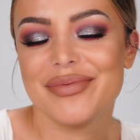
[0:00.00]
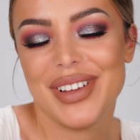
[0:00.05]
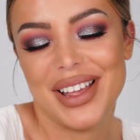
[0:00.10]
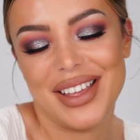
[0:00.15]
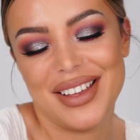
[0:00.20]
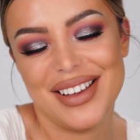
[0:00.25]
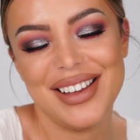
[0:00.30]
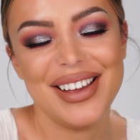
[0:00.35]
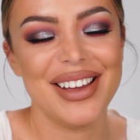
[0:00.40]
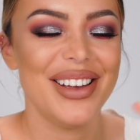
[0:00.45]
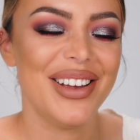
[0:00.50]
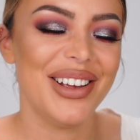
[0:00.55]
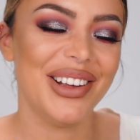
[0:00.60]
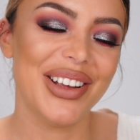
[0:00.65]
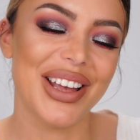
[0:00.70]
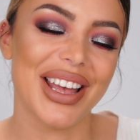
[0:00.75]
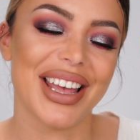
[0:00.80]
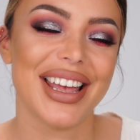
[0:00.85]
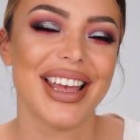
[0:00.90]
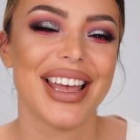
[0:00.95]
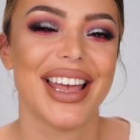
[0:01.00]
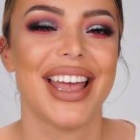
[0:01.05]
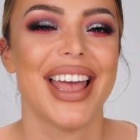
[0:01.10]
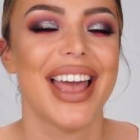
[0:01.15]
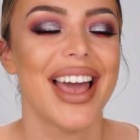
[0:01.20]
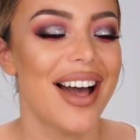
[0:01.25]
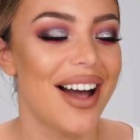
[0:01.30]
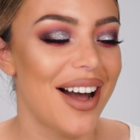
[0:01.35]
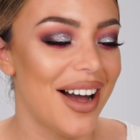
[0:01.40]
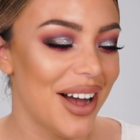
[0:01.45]

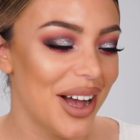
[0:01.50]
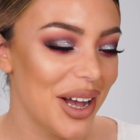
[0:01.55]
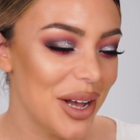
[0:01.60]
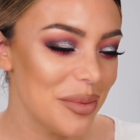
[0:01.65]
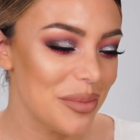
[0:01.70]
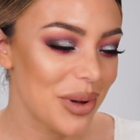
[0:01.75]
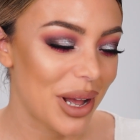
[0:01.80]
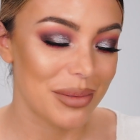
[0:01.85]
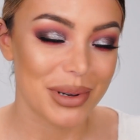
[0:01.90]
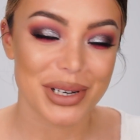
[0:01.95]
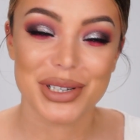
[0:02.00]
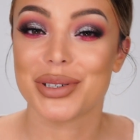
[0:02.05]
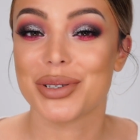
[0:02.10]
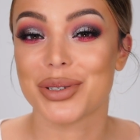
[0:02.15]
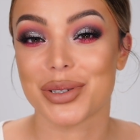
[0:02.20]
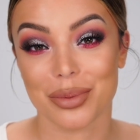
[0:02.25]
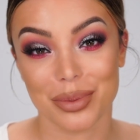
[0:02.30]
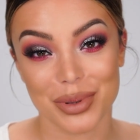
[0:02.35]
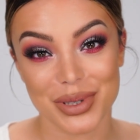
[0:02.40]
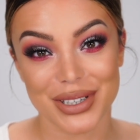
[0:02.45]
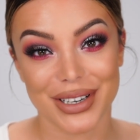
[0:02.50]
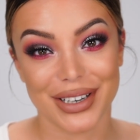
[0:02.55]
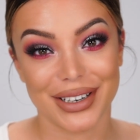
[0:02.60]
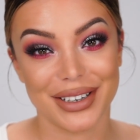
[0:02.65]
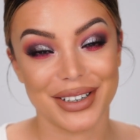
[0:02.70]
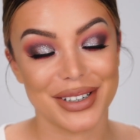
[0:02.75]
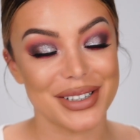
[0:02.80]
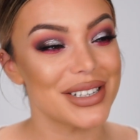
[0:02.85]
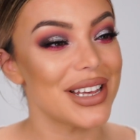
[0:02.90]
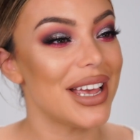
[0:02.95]
I'm actually super
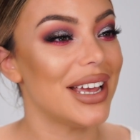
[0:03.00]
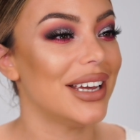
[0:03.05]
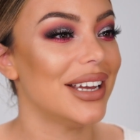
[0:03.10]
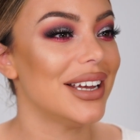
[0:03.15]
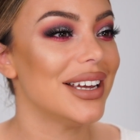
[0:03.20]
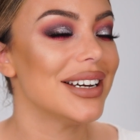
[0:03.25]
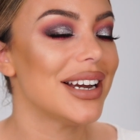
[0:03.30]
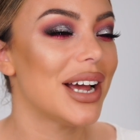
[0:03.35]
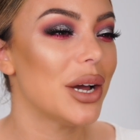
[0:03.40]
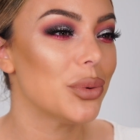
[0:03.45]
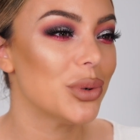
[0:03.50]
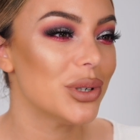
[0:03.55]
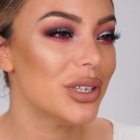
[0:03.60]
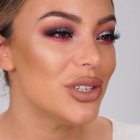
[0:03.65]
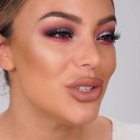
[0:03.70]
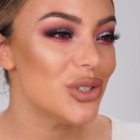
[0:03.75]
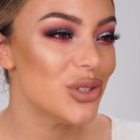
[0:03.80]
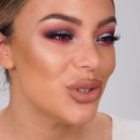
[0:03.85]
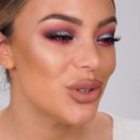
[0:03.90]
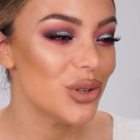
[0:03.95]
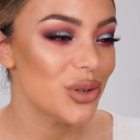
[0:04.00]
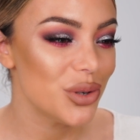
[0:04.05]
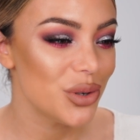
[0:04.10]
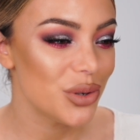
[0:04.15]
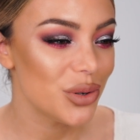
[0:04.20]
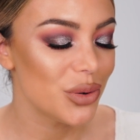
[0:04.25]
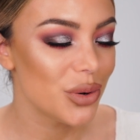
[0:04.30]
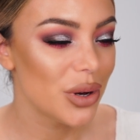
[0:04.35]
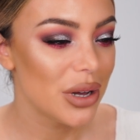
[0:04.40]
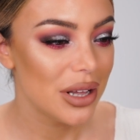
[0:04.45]
tired and I wanted
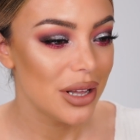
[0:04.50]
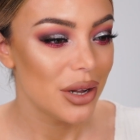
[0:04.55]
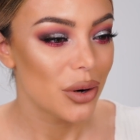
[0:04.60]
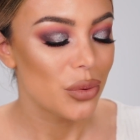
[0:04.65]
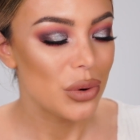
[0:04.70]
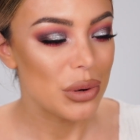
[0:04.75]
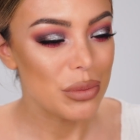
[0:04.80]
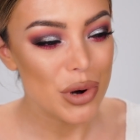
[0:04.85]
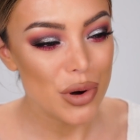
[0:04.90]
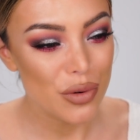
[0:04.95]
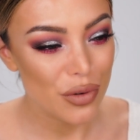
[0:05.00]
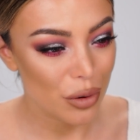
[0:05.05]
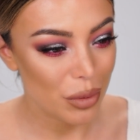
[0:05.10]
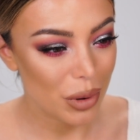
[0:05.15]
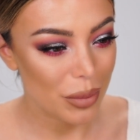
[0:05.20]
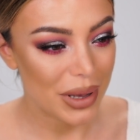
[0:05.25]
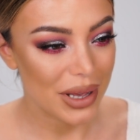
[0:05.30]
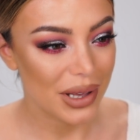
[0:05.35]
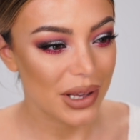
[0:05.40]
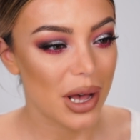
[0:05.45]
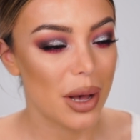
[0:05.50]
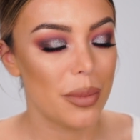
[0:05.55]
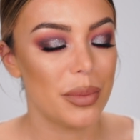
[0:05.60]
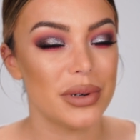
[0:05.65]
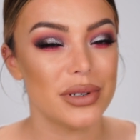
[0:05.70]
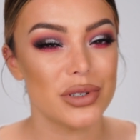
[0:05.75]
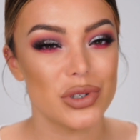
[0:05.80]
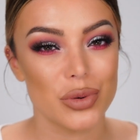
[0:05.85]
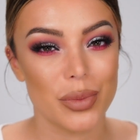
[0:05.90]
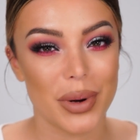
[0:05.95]
to remove all my makeup
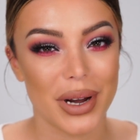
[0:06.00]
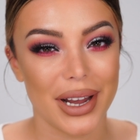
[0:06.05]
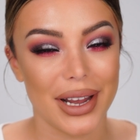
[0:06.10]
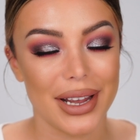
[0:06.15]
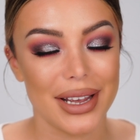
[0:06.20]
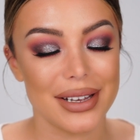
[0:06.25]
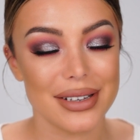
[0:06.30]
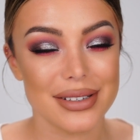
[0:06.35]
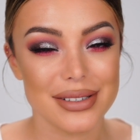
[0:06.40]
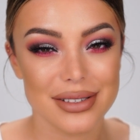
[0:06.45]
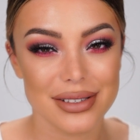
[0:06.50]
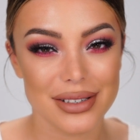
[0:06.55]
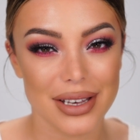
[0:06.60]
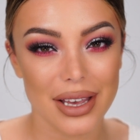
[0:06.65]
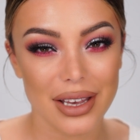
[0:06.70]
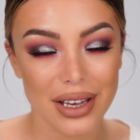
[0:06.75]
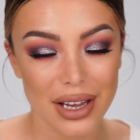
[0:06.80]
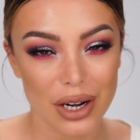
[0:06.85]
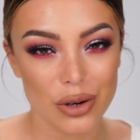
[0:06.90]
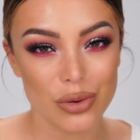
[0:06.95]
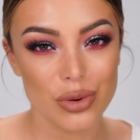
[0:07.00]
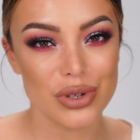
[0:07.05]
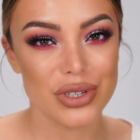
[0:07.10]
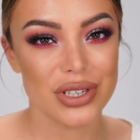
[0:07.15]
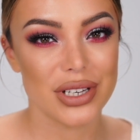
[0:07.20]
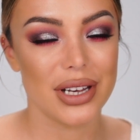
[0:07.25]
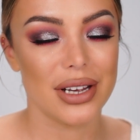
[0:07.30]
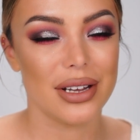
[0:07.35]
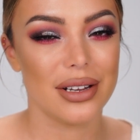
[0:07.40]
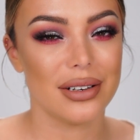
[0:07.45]
and do my skincare
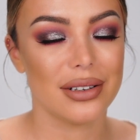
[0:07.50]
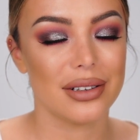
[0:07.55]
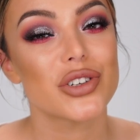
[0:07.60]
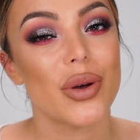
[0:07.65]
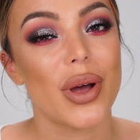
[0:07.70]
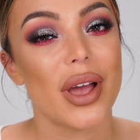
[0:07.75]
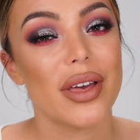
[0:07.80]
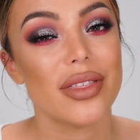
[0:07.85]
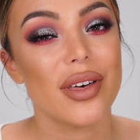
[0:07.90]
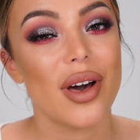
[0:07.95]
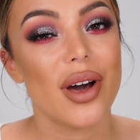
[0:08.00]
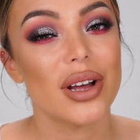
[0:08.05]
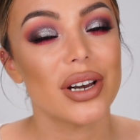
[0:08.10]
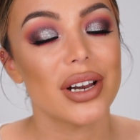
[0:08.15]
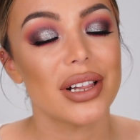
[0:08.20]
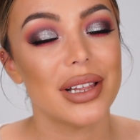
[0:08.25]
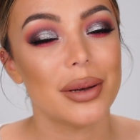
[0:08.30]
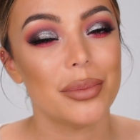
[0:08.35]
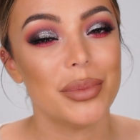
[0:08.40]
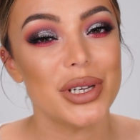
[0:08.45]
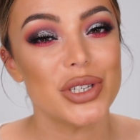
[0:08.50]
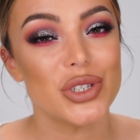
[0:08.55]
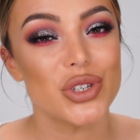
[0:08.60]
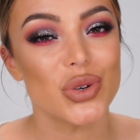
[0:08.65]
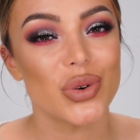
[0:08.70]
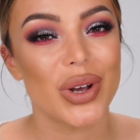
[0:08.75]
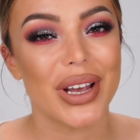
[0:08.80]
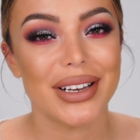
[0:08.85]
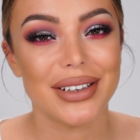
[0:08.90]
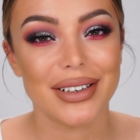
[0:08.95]
routine. So I thought let me
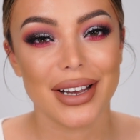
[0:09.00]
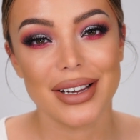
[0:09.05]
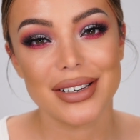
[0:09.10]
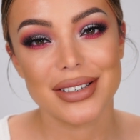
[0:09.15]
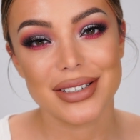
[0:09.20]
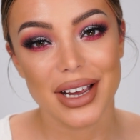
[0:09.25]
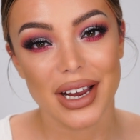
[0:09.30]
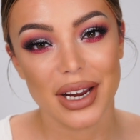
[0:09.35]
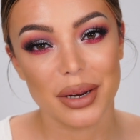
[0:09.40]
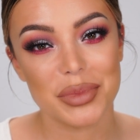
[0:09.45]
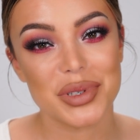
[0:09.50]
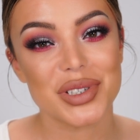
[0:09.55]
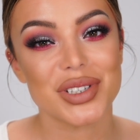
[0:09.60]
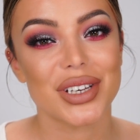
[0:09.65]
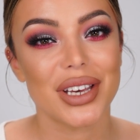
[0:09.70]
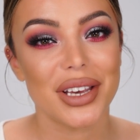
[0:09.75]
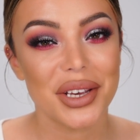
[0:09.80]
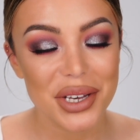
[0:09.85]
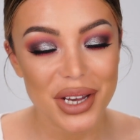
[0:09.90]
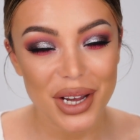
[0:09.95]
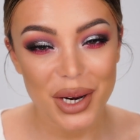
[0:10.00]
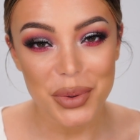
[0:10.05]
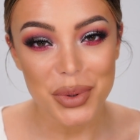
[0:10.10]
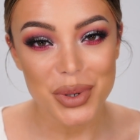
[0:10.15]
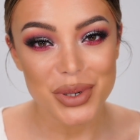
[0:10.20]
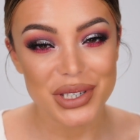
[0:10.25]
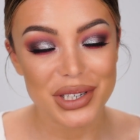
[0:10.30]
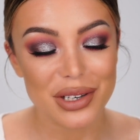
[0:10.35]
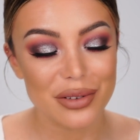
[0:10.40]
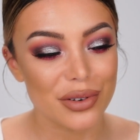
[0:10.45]
do a nighttime skincare
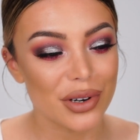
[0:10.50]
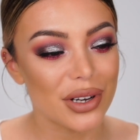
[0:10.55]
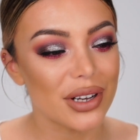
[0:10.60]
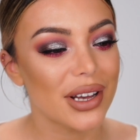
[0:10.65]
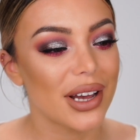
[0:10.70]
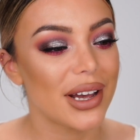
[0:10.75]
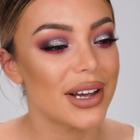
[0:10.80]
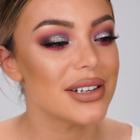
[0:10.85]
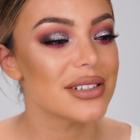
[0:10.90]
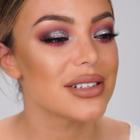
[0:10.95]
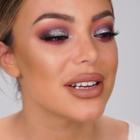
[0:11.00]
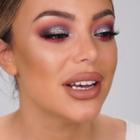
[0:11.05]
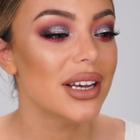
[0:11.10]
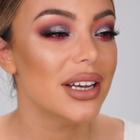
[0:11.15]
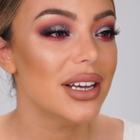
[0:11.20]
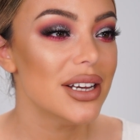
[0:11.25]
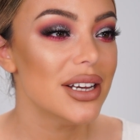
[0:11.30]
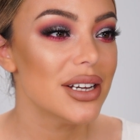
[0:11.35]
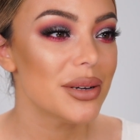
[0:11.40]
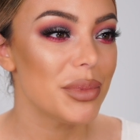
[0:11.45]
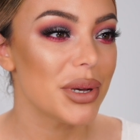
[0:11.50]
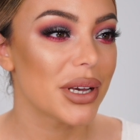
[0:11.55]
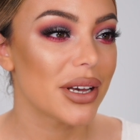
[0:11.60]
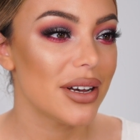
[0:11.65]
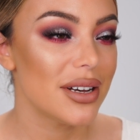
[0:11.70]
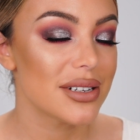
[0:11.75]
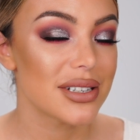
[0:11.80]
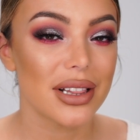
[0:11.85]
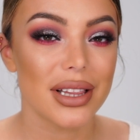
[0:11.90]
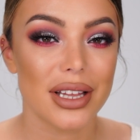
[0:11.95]
routine for you guys
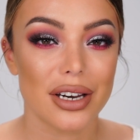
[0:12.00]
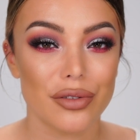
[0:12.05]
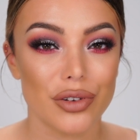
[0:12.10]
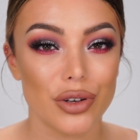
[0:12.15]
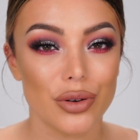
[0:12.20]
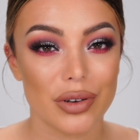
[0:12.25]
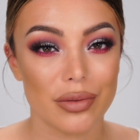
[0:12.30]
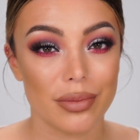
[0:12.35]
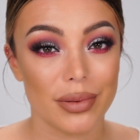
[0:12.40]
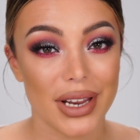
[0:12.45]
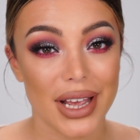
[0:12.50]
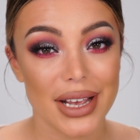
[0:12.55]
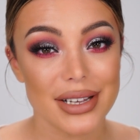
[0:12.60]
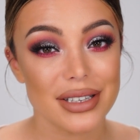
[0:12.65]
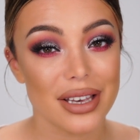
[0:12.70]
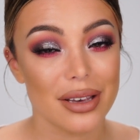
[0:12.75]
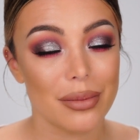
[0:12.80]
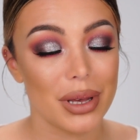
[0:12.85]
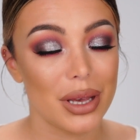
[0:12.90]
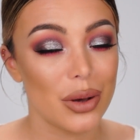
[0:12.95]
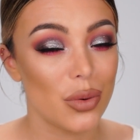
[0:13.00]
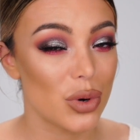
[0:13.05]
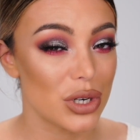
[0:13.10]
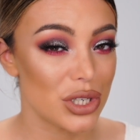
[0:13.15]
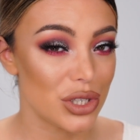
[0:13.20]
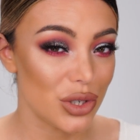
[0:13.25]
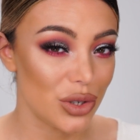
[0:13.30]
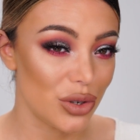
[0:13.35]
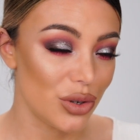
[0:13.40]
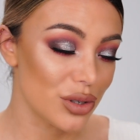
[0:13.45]
because a lot of you have been asking me what
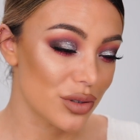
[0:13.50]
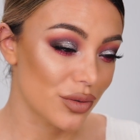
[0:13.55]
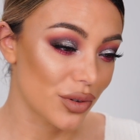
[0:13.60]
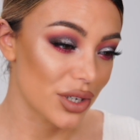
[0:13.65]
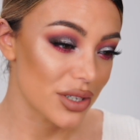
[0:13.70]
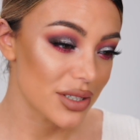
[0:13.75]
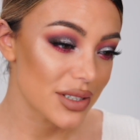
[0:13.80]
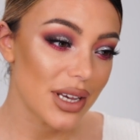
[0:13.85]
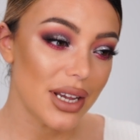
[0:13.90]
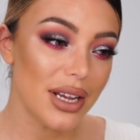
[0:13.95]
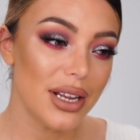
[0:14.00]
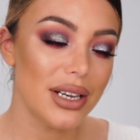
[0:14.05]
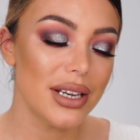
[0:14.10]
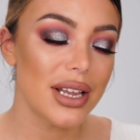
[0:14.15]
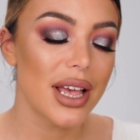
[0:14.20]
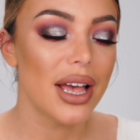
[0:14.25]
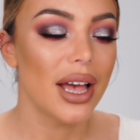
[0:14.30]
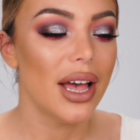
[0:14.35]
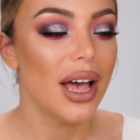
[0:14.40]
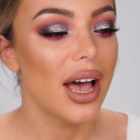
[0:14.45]
do you use for your skin.